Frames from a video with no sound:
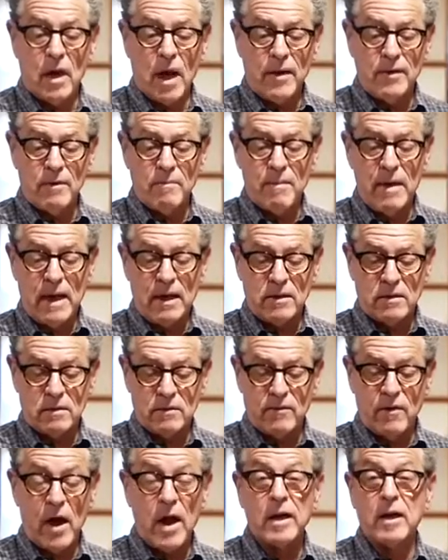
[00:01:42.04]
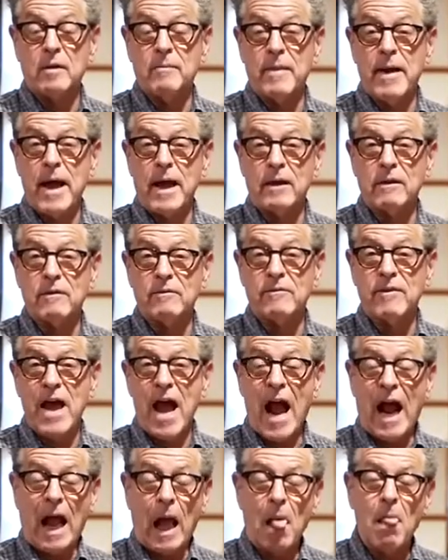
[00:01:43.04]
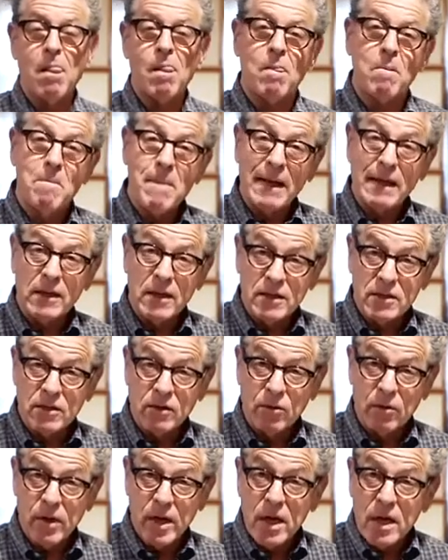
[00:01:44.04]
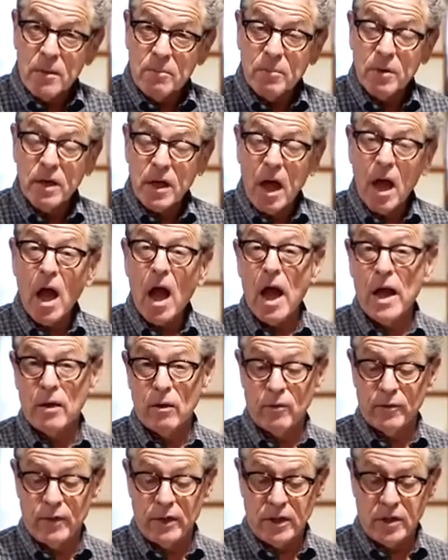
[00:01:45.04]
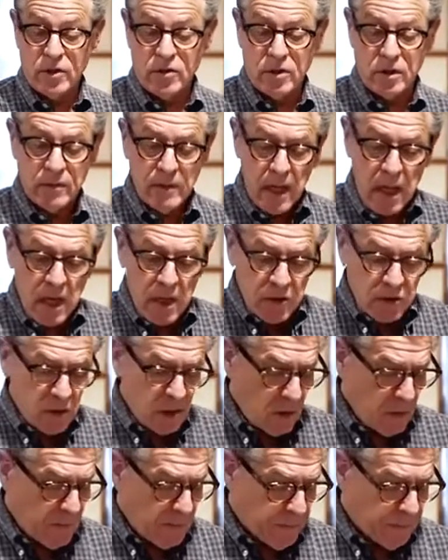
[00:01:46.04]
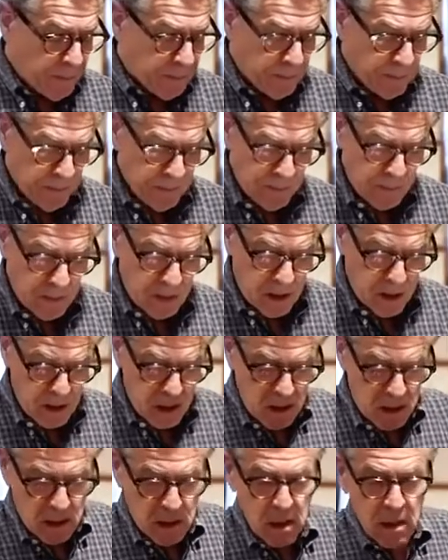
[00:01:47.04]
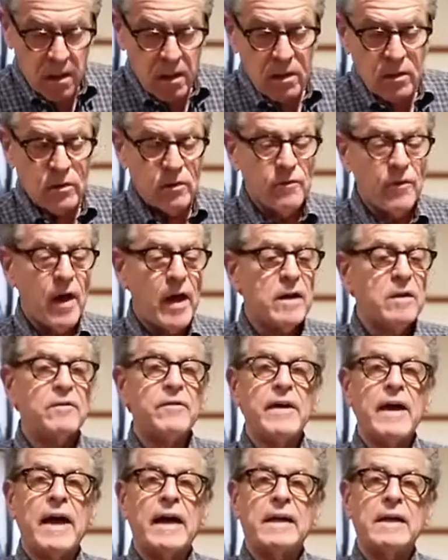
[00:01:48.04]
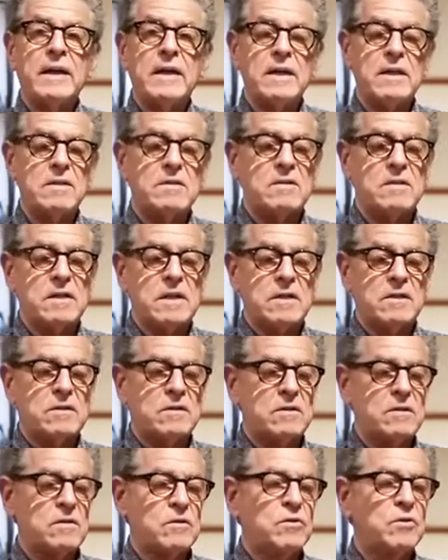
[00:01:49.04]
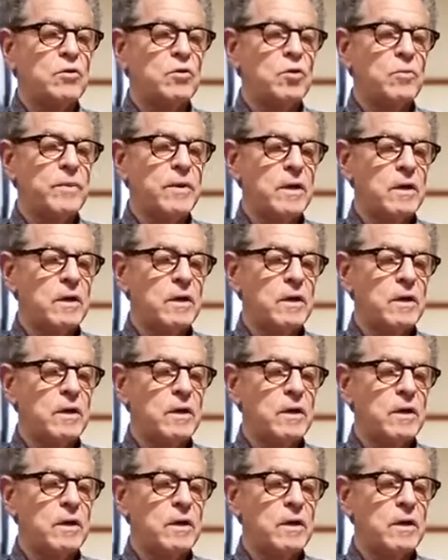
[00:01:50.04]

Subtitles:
guy that makes the Vinyl Vac may disagree, but I don't think you should. So the Vinyl Vac is this tube